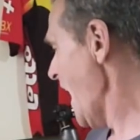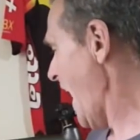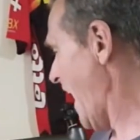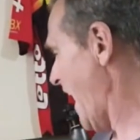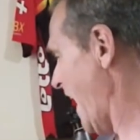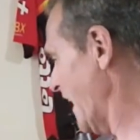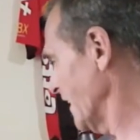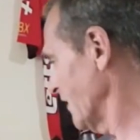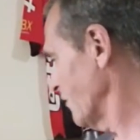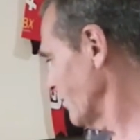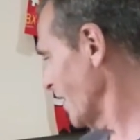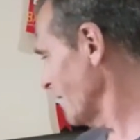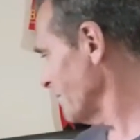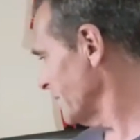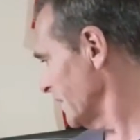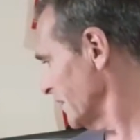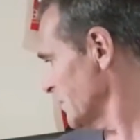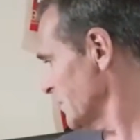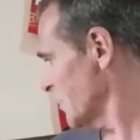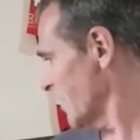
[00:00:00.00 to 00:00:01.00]
And grab
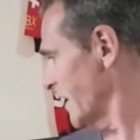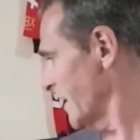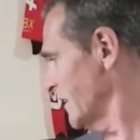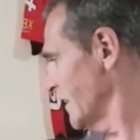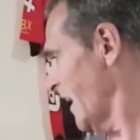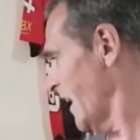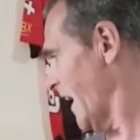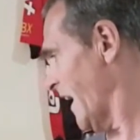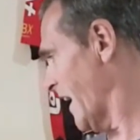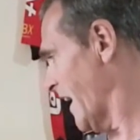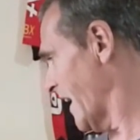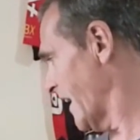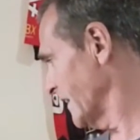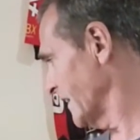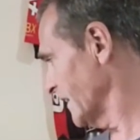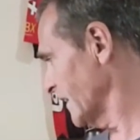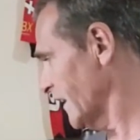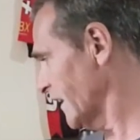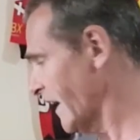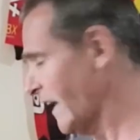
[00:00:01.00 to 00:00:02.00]
your chain
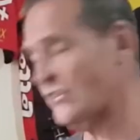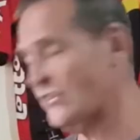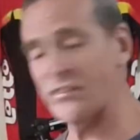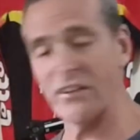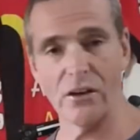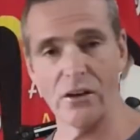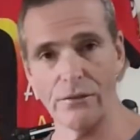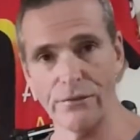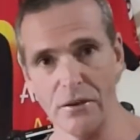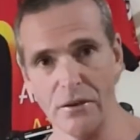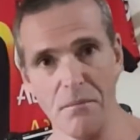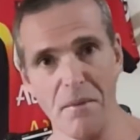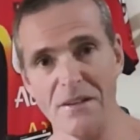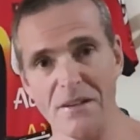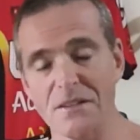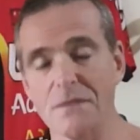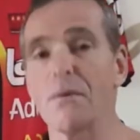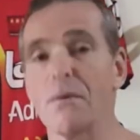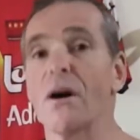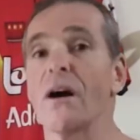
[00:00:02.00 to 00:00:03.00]
and cassette off your
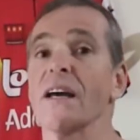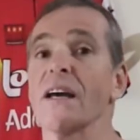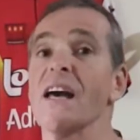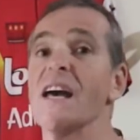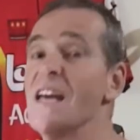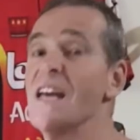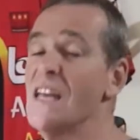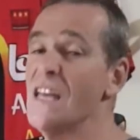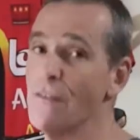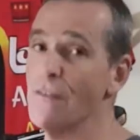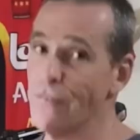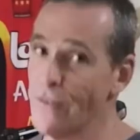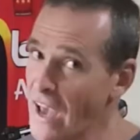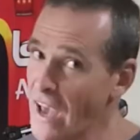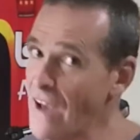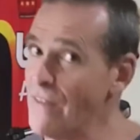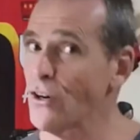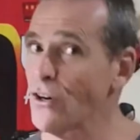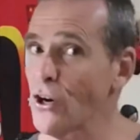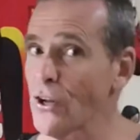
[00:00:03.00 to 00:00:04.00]
mountain bike. If you
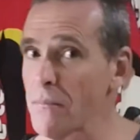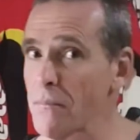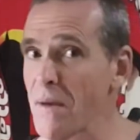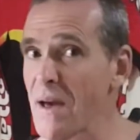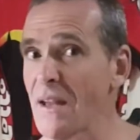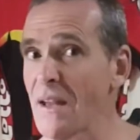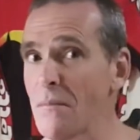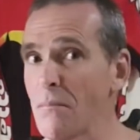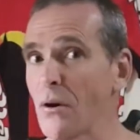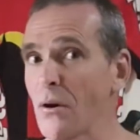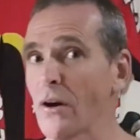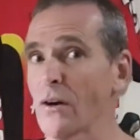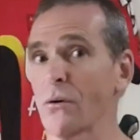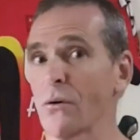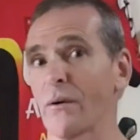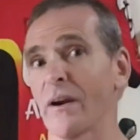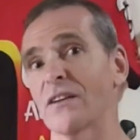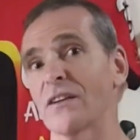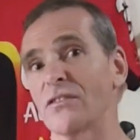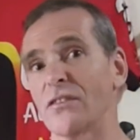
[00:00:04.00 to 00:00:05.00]
haven't got a mountain bike
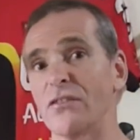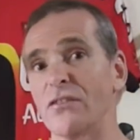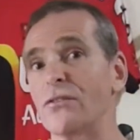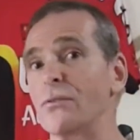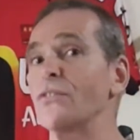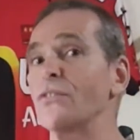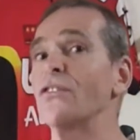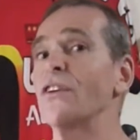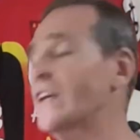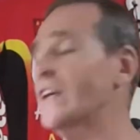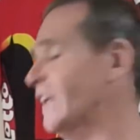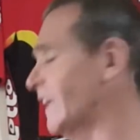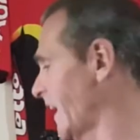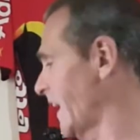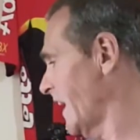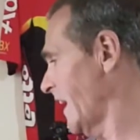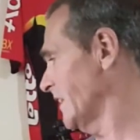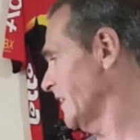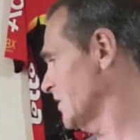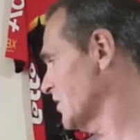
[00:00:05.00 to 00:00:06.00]
or access to a
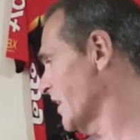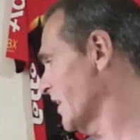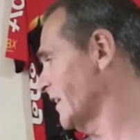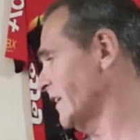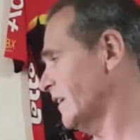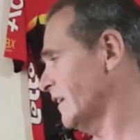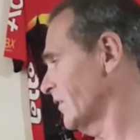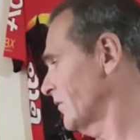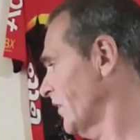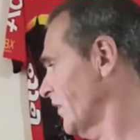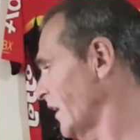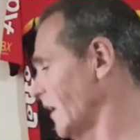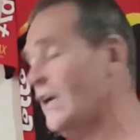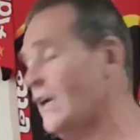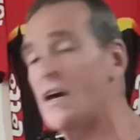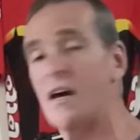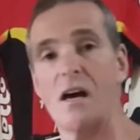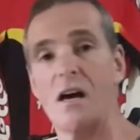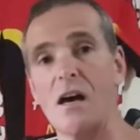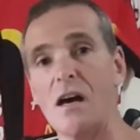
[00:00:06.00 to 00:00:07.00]
second-hand chain and cassette,
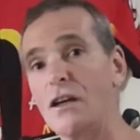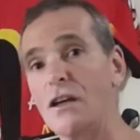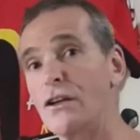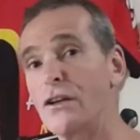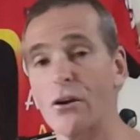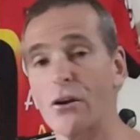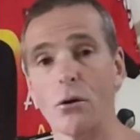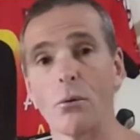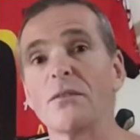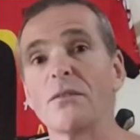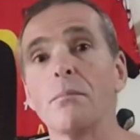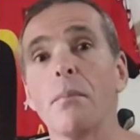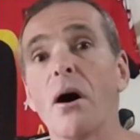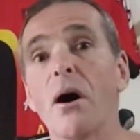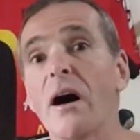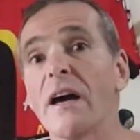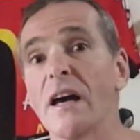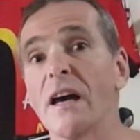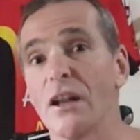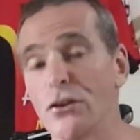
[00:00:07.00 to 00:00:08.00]
you can always
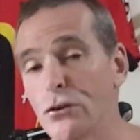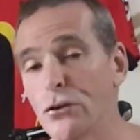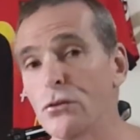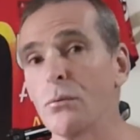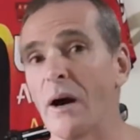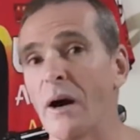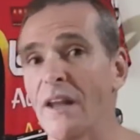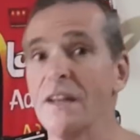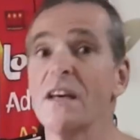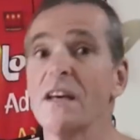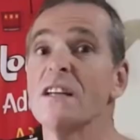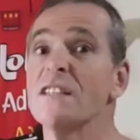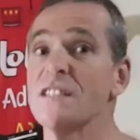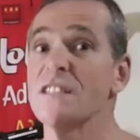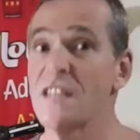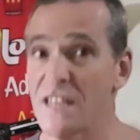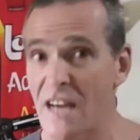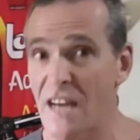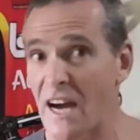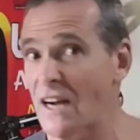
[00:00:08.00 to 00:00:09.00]
buy a new one,
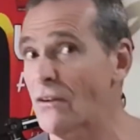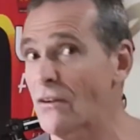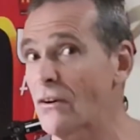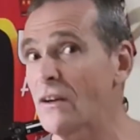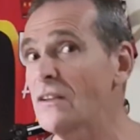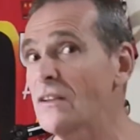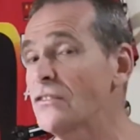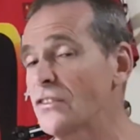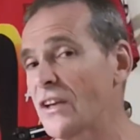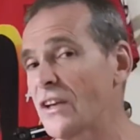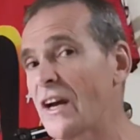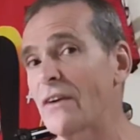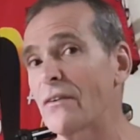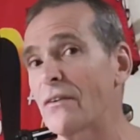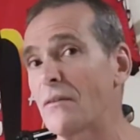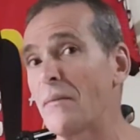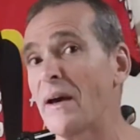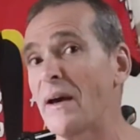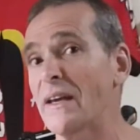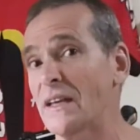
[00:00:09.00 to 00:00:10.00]
Tiagra.
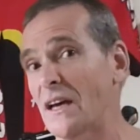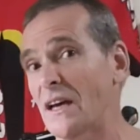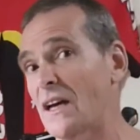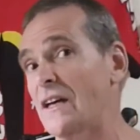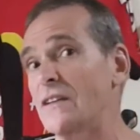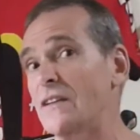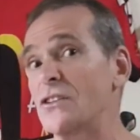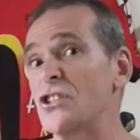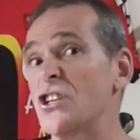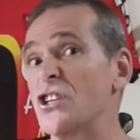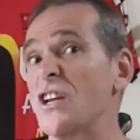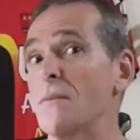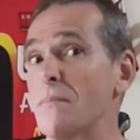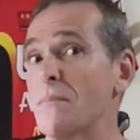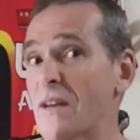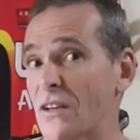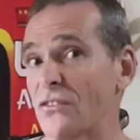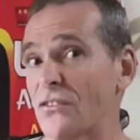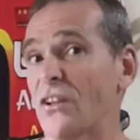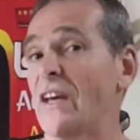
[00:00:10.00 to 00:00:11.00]
Tiagra make a
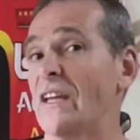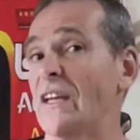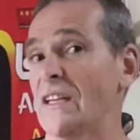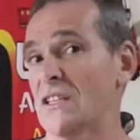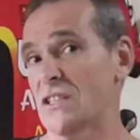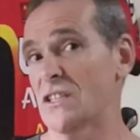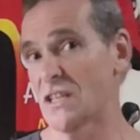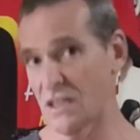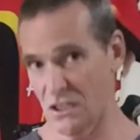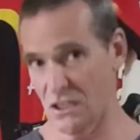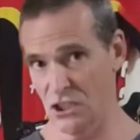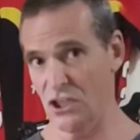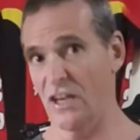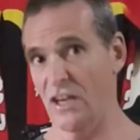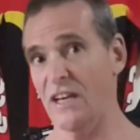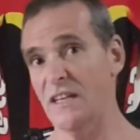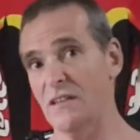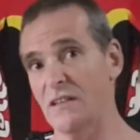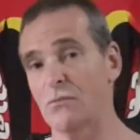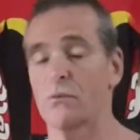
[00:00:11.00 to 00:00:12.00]
cheap cassette
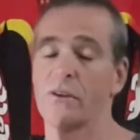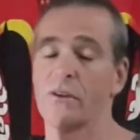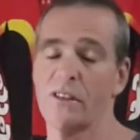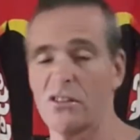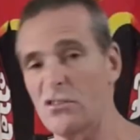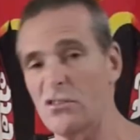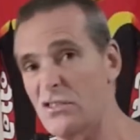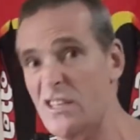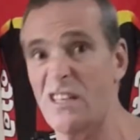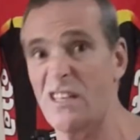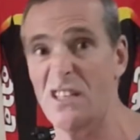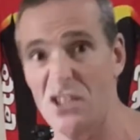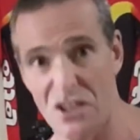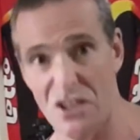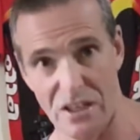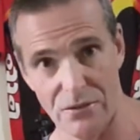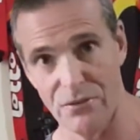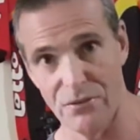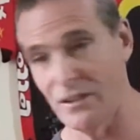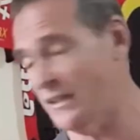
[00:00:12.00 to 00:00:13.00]
chain, or you can use any
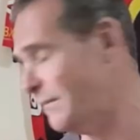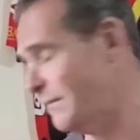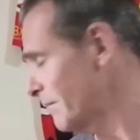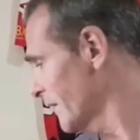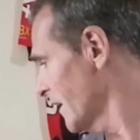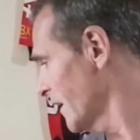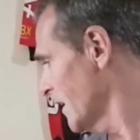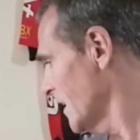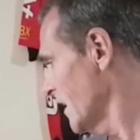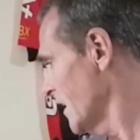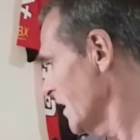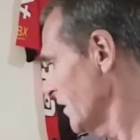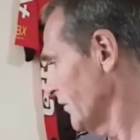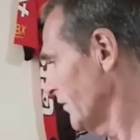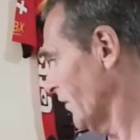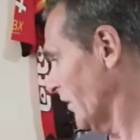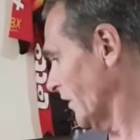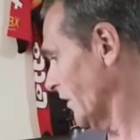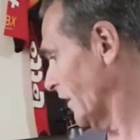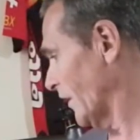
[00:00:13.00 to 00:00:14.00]
chain really,
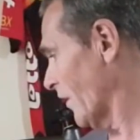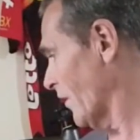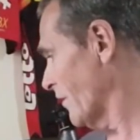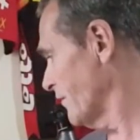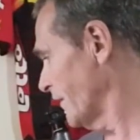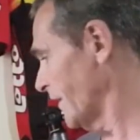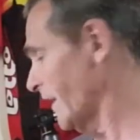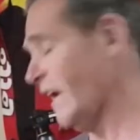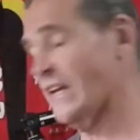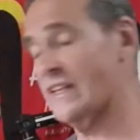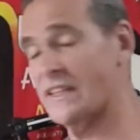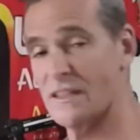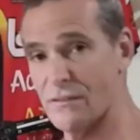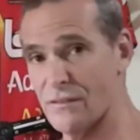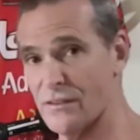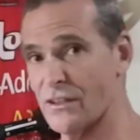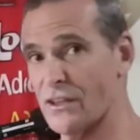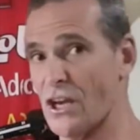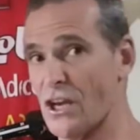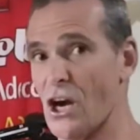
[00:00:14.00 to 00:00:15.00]
so you can go for that and
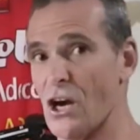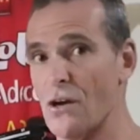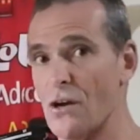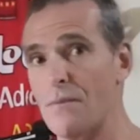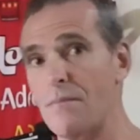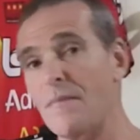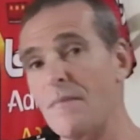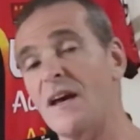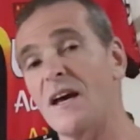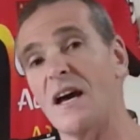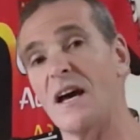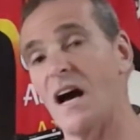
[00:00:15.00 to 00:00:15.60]
give it a go.